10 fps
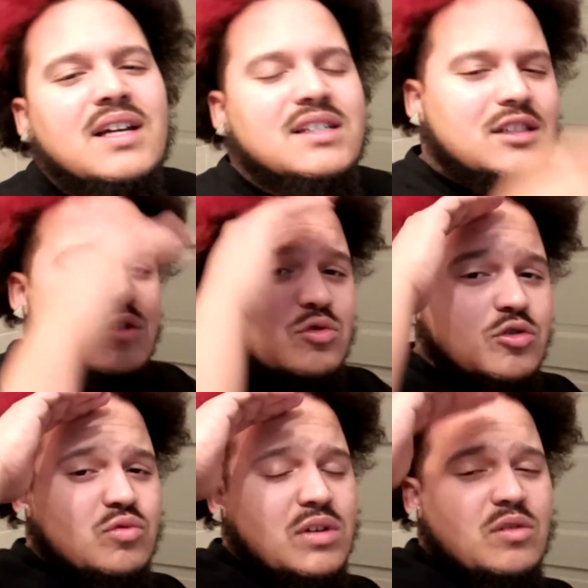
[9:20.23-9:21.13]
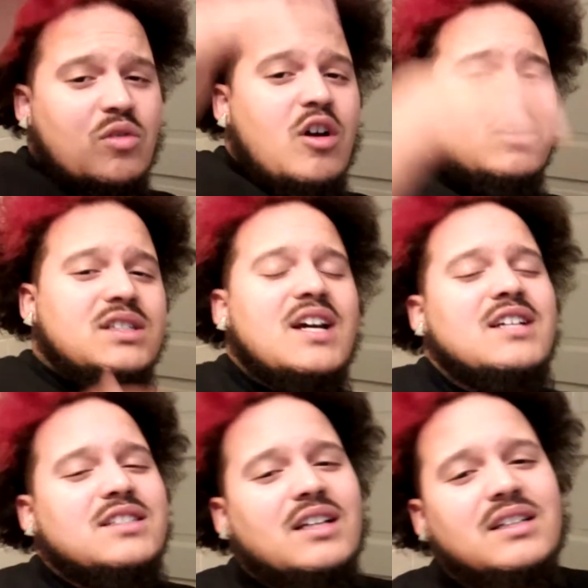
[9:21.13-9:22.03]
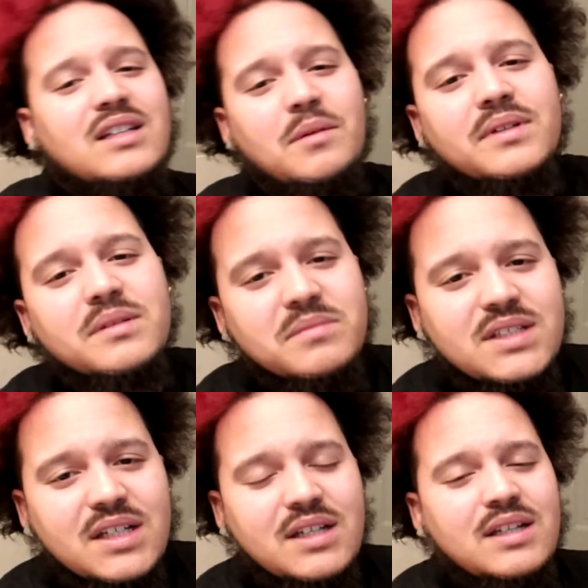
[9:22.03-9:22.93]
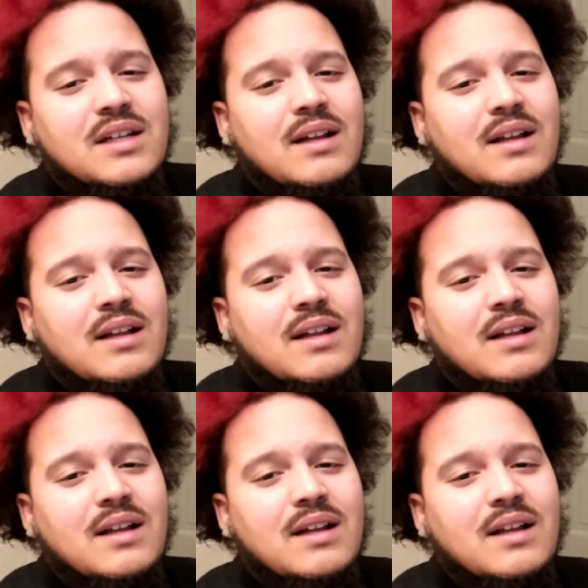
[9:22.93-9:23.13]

Salute to Rick Ross. Shout out to Double MG.